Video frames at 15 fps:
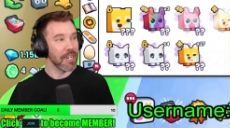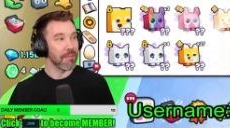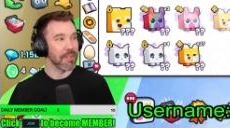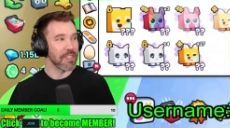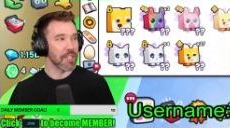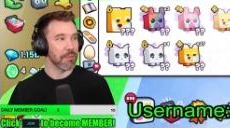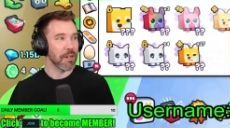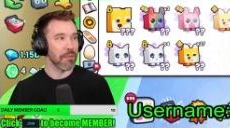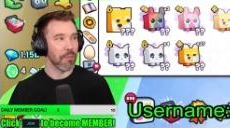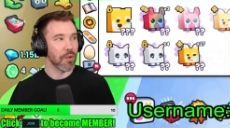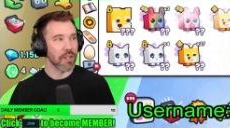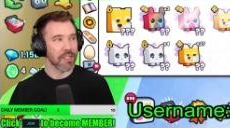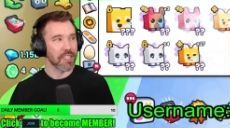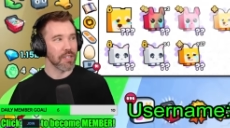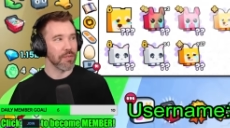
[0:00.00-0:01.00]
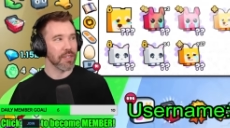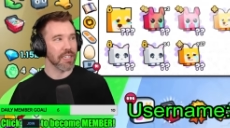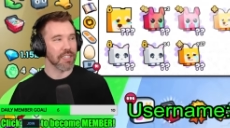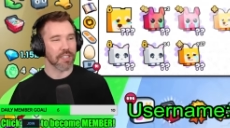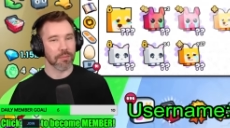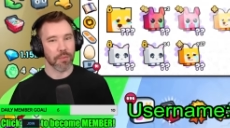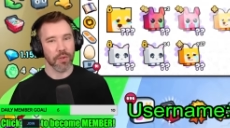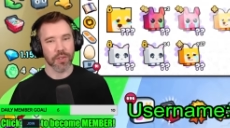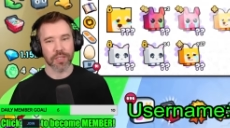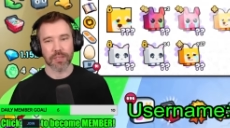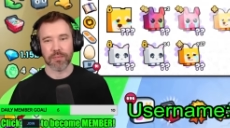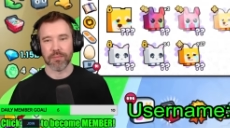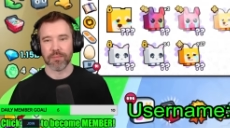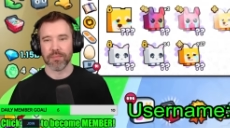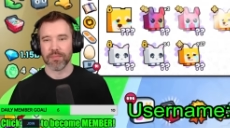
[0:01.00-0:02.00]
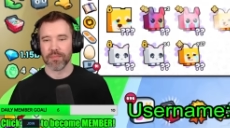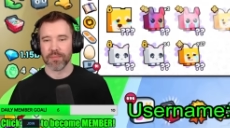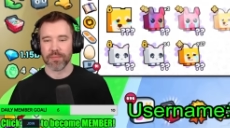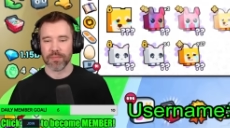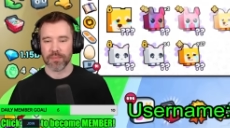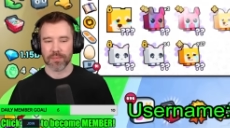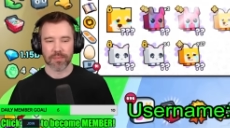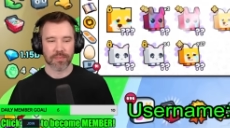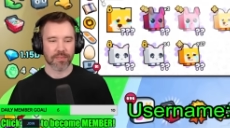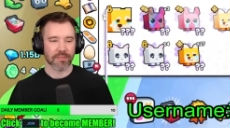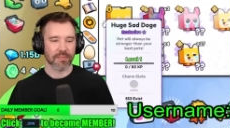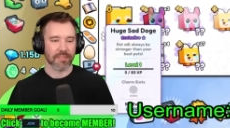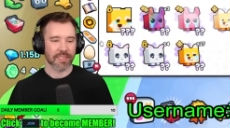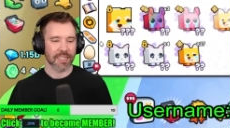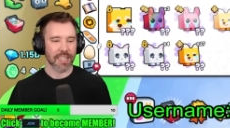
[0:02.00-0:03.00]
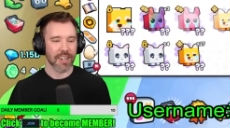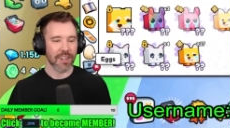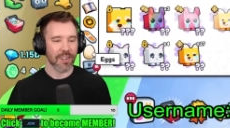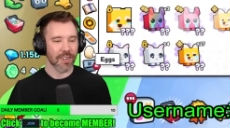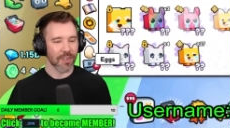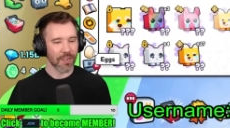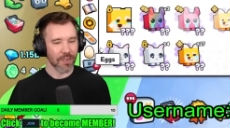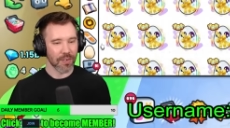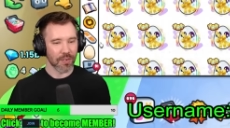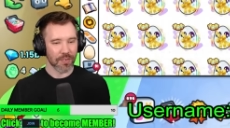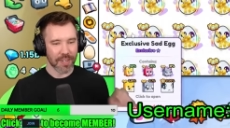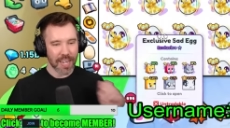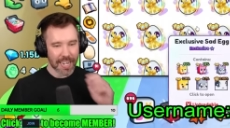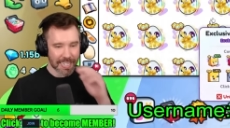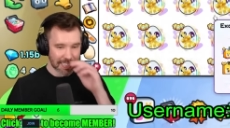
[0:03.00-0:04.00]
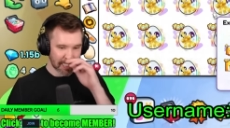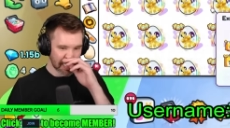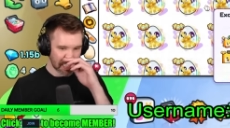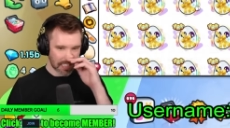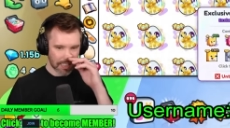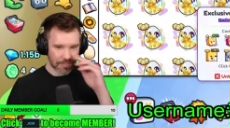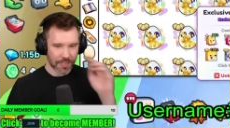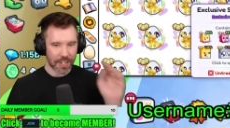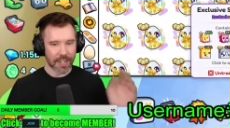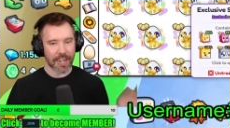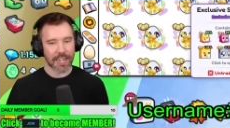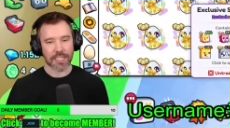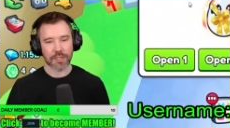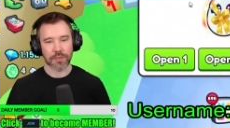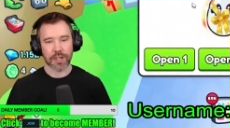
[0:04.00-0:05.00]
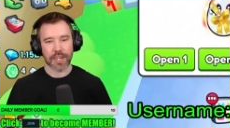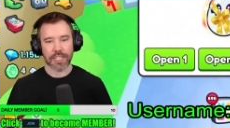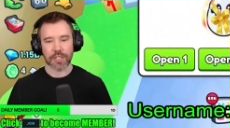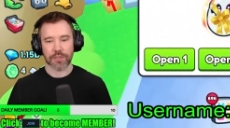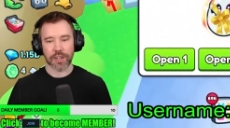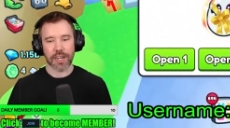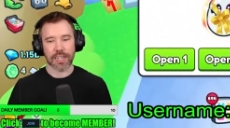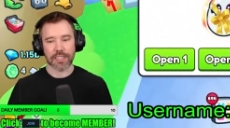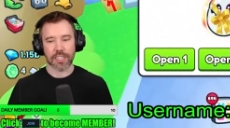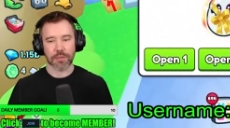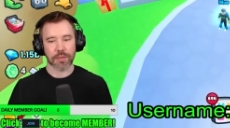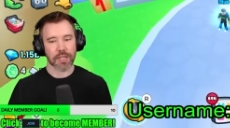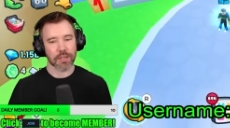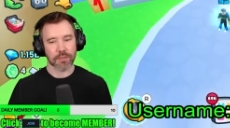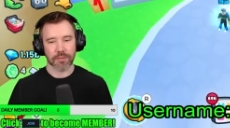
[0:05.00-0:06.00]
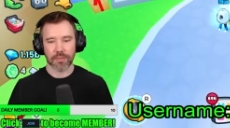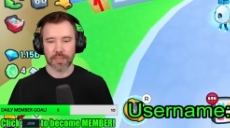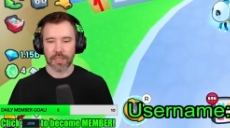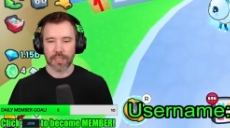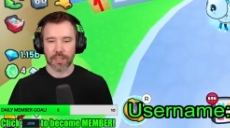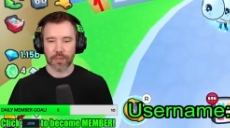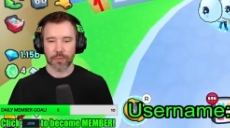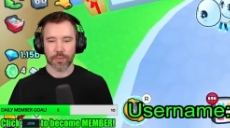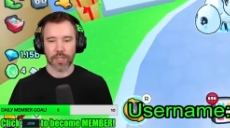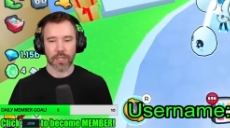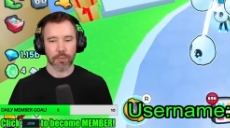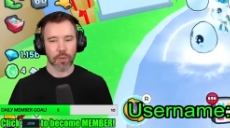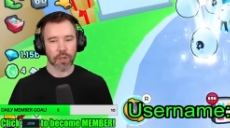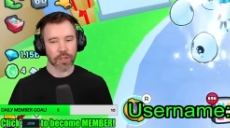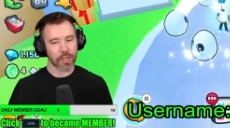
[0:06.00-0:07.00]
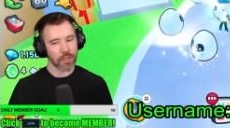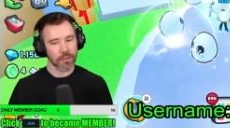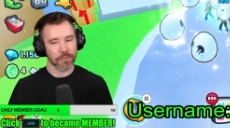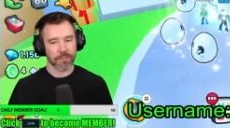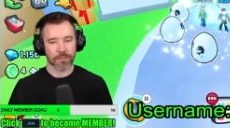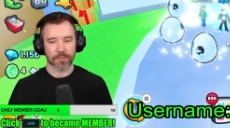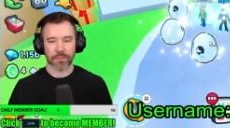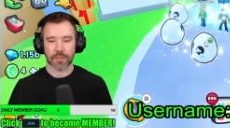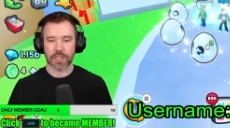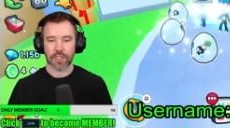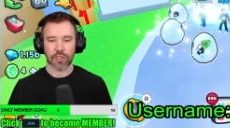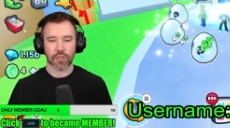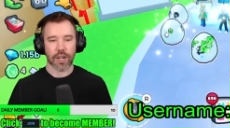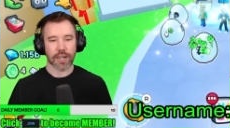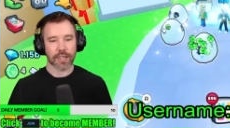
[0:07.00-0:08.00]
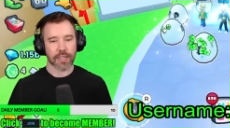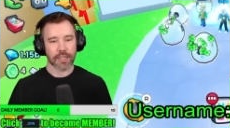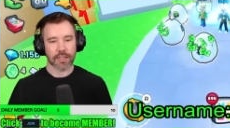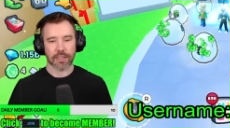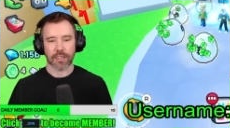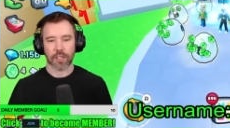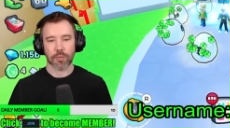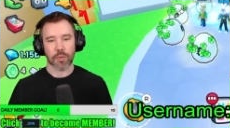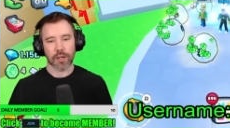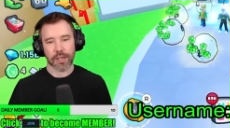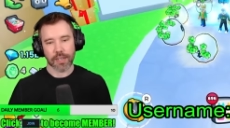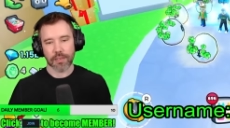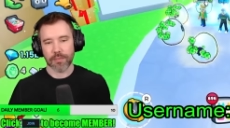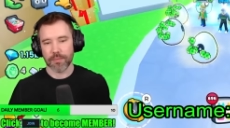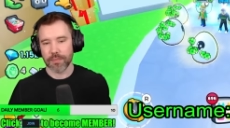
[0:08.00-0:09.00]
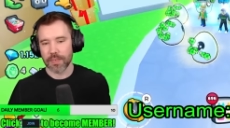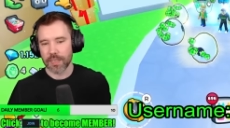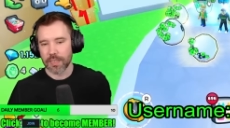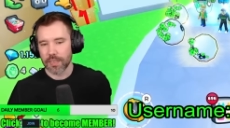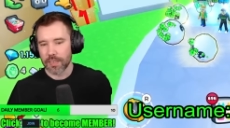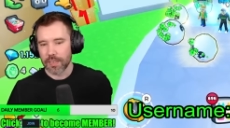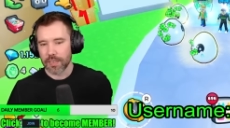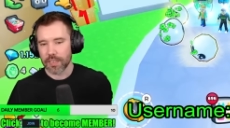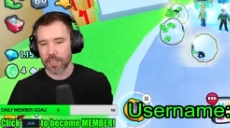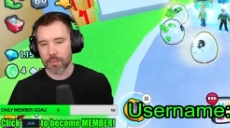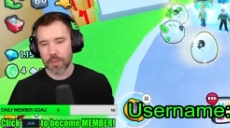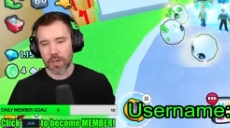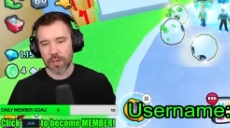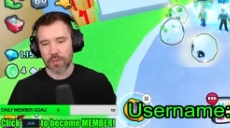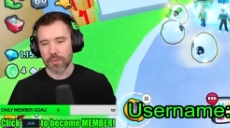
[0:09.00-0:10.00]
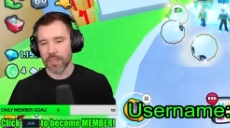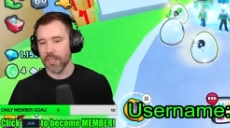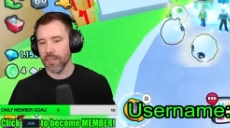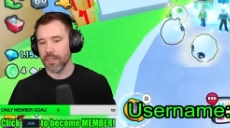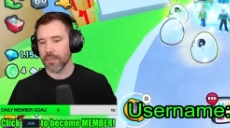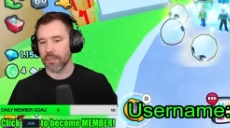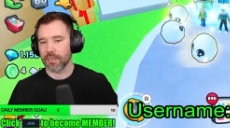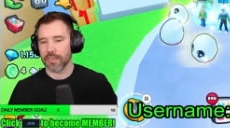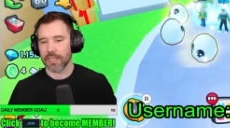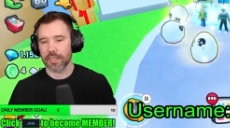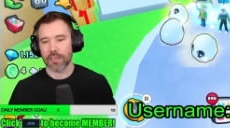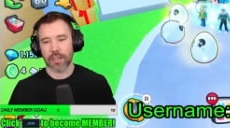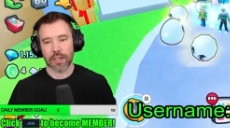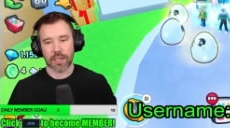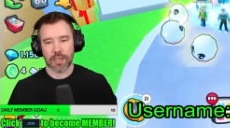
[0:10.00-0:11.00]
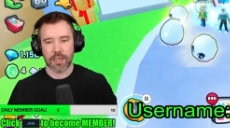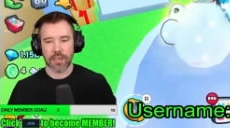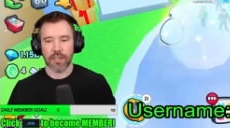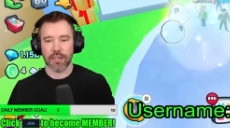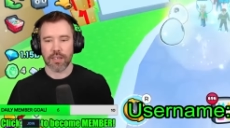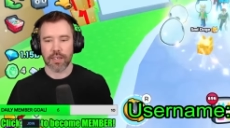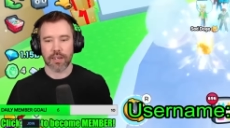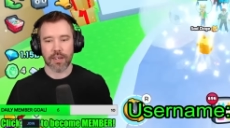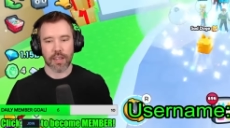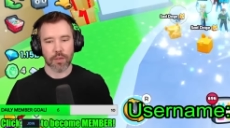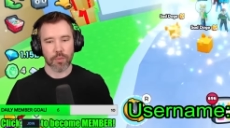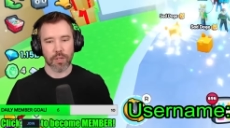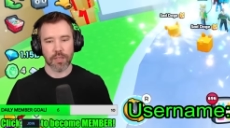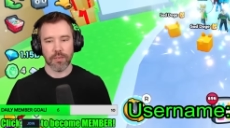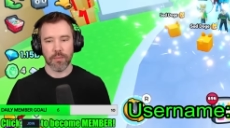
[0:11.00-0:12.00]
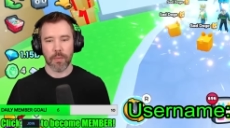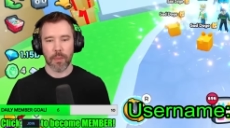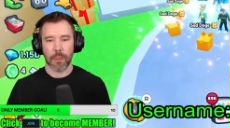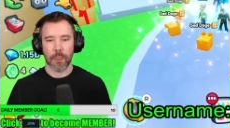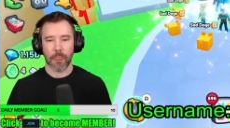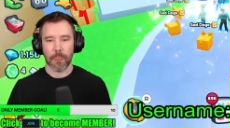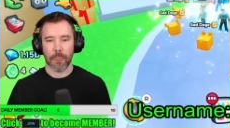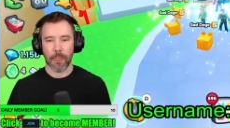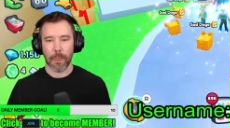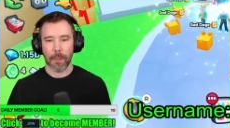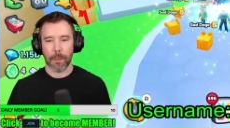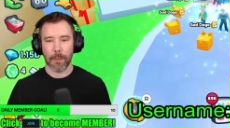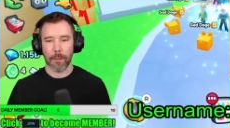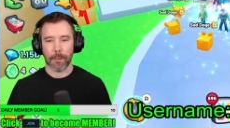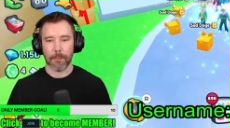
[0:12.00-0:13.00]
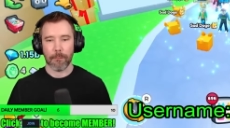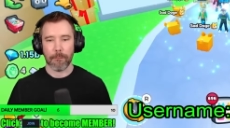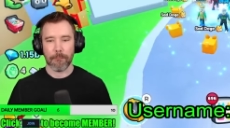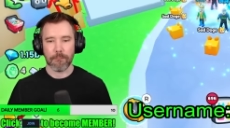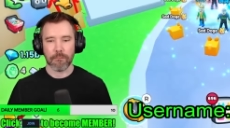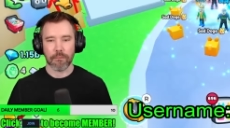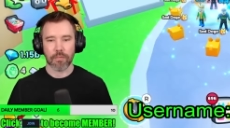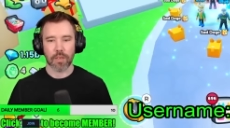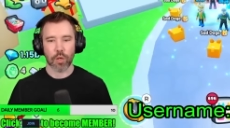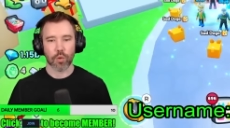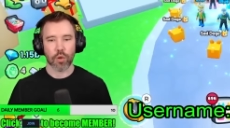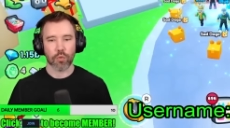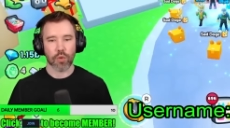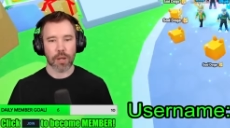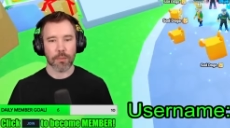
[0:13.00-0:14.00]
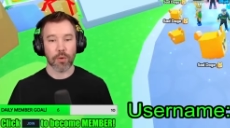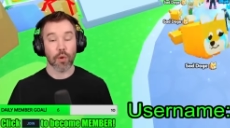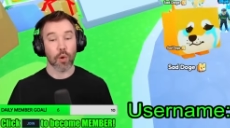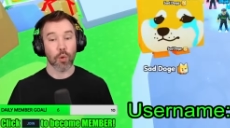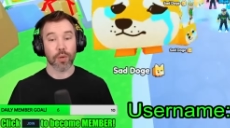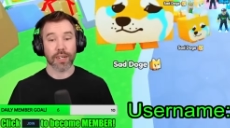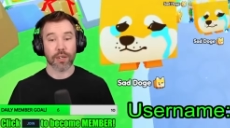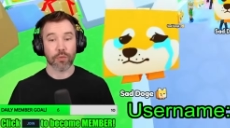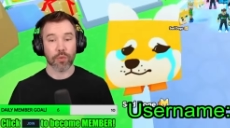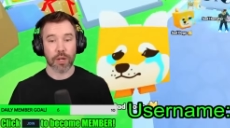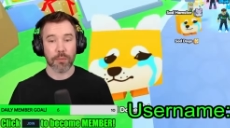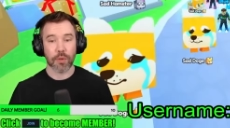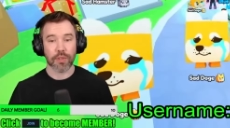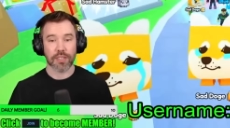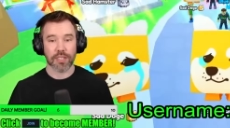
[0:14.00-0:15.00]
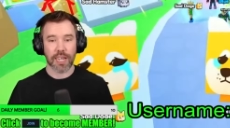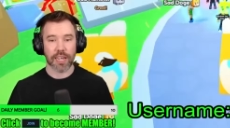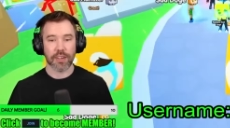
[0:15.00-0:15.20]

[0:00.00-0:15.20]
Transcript: Let's open up more and see if we can get some more. Yo, nice. Very nice, very nice, very nice. Here we go. We need more, though. Let's try it again. Come on now. Come on. Get lucky. Get another one. Mm. Oh, a rainbow. Oh, we got a rainbow sad